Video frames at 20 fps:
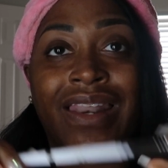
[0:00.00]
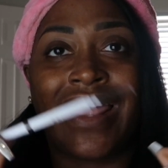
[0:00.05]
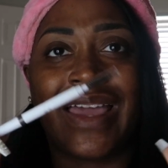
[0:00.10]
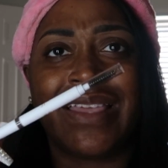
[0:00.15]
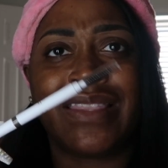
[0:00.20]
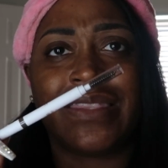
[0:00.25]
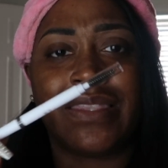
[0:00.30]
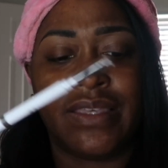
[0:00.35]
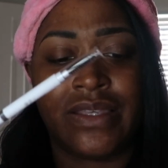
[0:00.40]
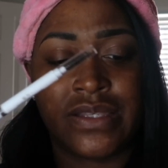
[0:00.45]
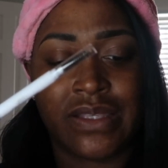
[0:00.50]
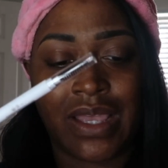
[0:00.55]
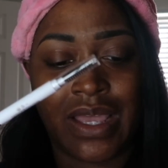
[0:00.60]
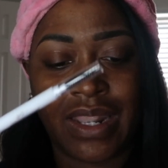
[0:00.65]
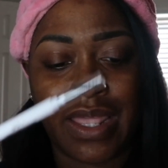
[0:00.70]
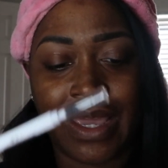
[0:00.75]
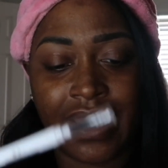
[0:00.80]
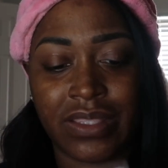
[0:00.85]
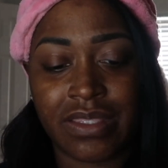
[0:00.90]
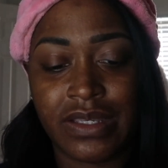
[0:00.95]
i like this
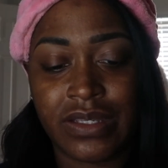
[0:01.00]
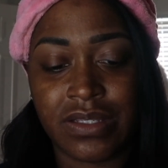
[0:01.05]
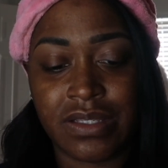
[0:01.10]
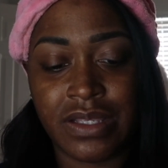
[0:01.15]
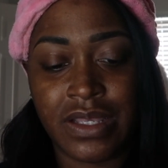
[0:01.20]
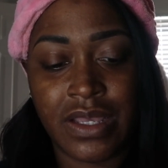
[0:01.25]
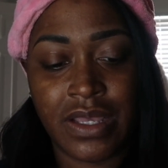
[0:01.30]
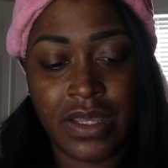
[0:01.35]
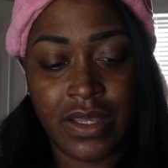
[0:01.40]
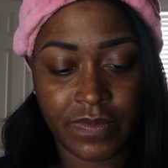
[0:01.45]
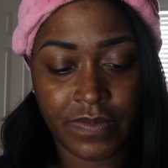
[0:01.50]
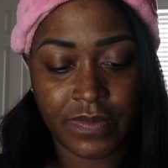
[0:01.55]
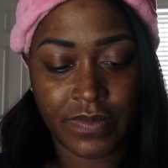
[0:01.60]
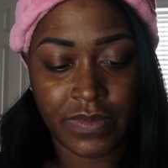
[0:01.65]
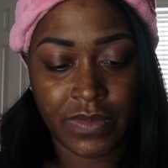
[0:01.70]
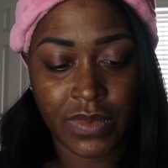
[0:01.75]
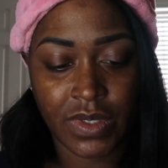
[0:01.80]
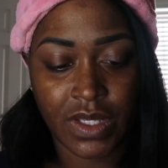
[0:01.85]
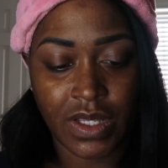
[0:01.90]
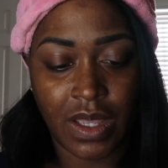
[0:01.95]
i like this
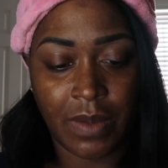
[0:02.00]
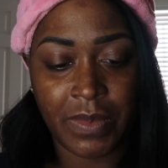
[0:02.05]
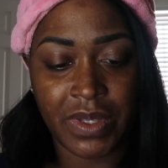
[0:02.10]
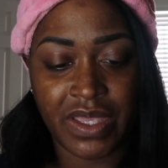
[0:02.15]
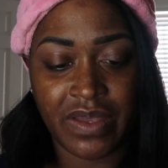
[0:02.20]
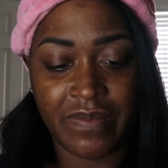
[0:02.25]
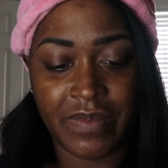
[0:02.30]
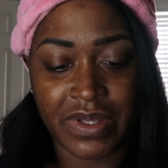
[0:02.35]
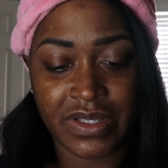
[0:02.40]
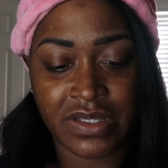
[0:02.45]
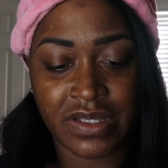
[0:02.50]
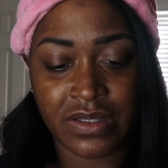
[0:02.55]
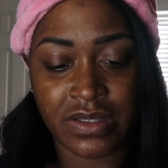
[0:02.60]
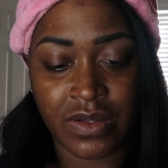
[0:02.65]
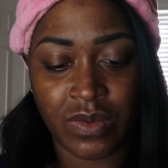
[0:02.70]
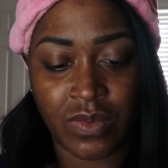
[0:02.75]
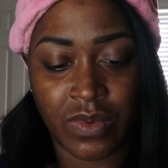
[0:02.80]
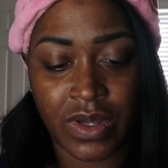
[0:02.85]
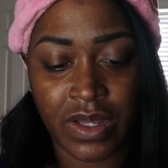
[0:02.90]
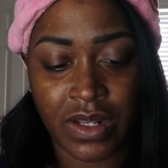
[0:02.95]
i'm gonna give my
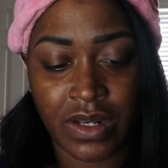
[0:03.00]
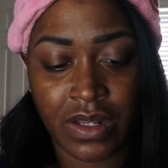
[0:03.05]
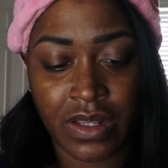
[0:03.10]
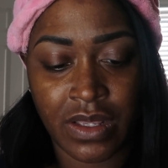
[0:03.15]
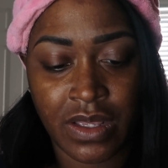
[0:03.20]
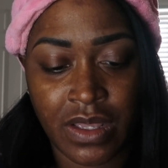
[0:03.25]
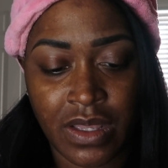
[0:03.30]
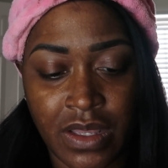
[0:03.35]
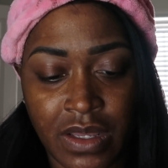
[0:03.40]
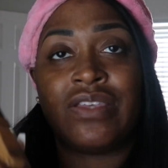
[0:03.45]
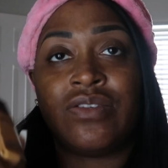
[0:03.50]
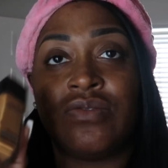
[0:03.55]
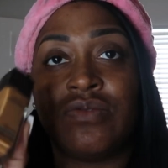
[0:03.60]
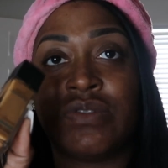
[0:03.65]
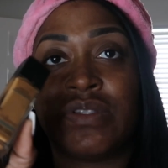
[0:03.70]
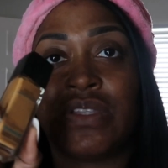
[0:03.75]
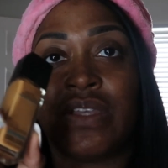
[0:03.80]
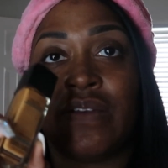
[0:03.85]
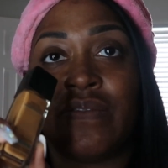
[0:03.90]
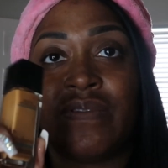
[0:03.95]
sister one I
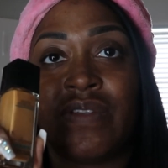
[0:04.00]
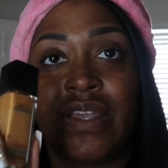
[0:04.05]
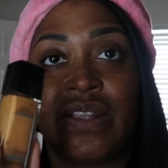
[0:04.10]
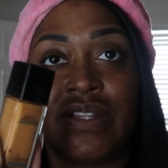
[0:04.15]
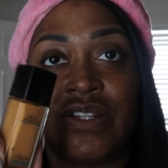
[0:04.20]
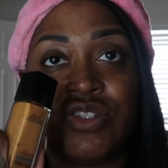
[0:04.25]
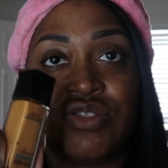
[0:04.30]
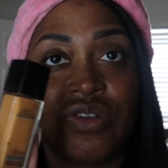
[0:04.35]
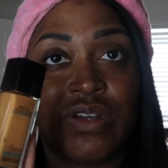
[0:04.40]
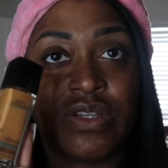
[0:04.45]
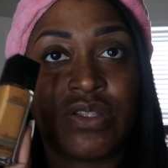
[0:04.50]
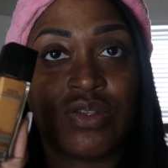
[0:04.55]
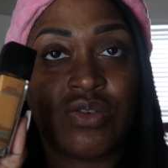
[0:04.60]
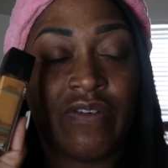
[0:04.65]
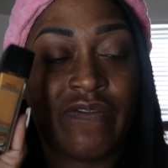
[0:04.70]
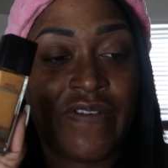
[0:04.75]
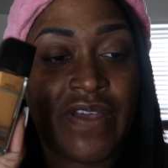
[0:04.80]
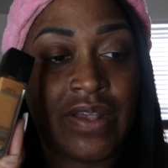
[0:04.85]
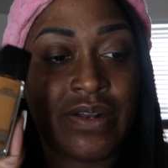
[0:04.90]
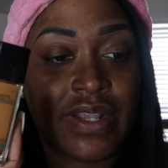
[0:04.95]
use stuff like the
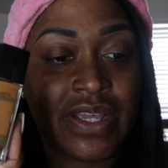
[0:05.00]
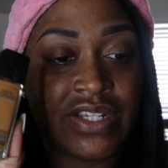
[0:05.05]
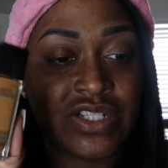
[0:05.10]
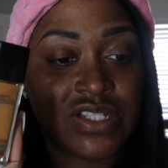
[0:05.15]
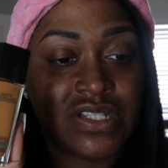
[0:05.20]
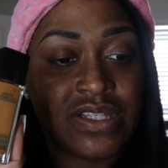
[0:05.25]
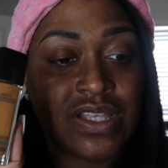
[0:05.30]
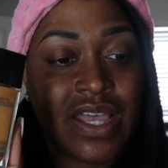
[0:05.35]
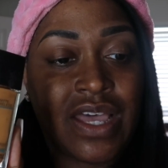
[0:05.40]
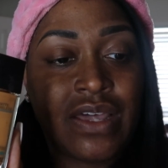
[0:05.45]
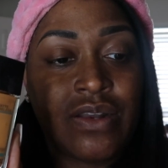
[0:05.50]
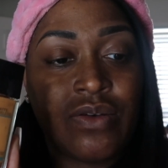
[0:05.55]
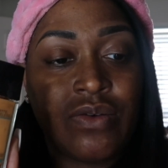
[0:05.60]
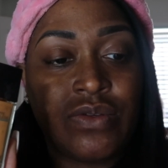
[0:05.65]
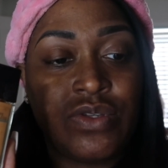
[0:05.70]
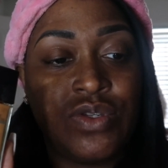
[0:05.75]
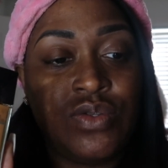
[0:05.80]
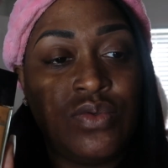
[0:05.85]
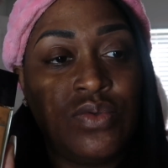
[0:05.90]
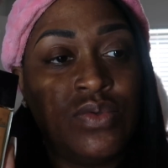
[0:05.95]
drugstore foundations. I don't
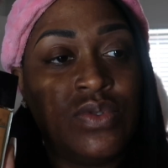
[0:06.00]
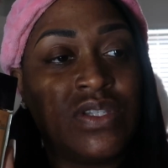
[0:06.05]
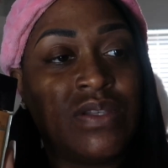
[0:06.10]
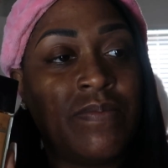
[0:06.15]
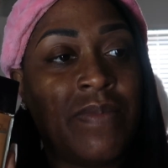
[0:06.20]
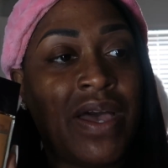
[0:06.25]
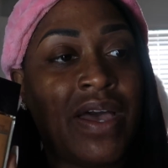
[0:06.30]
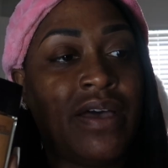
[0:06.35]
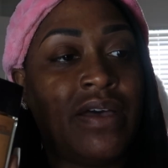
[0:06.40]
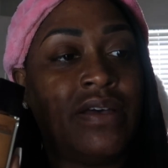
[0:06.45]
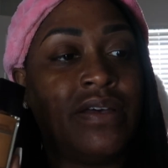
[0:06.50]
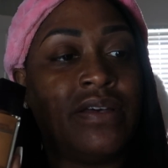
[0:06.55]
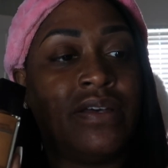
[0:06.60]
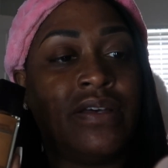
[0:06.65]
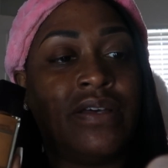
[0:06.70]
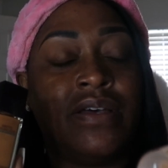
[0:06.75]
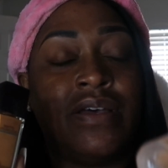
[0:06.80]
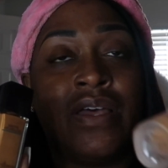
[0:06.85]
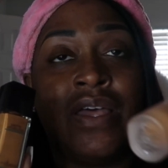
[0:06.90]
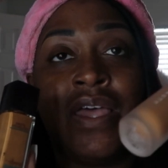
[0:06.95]
use my
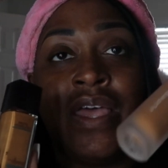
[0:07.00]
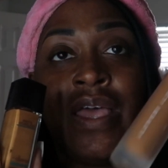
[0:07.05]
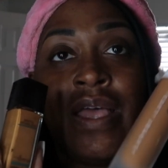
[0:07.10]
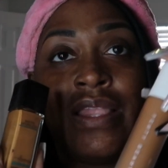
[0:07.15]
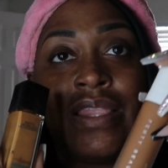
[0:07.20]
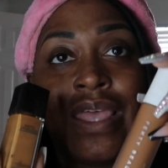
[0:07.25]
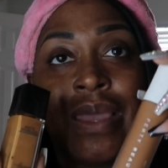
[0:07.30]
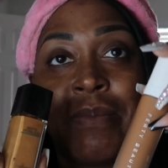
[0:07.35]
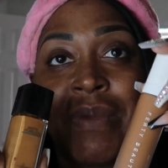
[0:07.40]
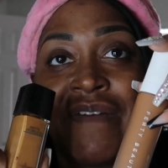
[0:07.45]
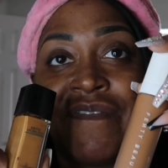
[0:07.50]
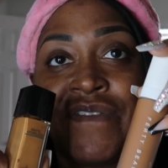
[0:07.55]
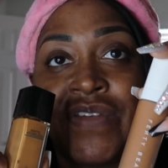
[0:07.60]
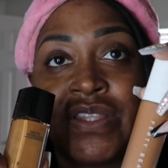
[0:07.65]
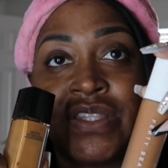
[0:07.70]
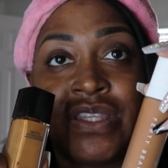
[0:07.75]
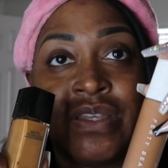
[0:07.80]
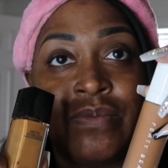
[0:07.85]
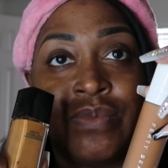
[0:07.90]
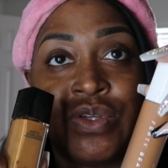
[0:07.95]
uh like my
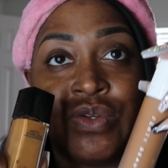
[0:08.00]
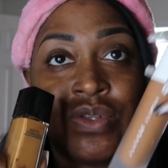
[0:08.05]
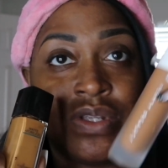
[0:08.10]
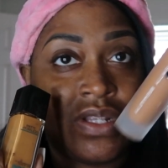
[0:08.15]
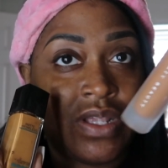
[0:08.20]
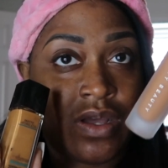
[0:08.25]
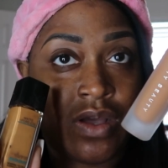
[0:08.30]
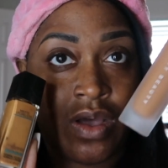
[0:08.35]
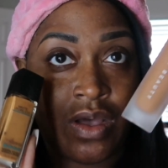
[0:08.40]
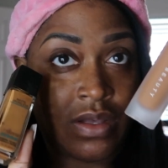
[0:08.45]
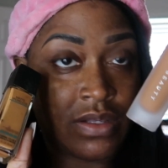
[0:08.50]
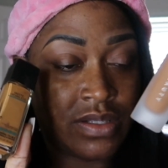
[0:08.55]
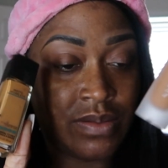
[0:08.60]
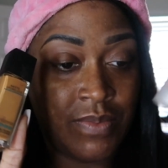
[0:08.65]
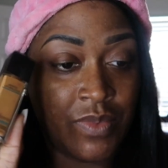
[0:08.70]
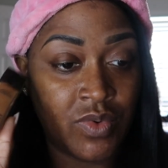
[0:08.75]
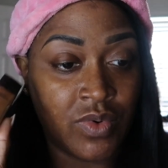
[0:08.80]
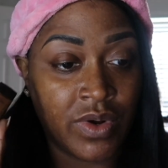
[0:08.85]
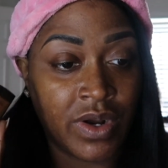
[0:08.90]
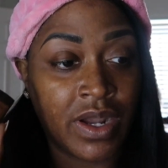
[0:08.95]
Fenty Beauty that costs
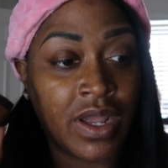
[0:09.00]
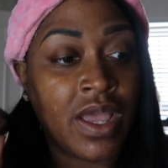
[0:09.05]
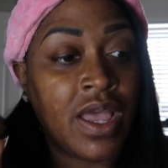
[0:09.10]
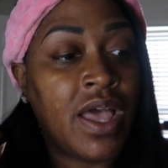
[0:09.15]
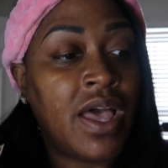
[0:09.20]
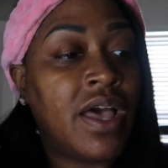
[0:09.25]
more.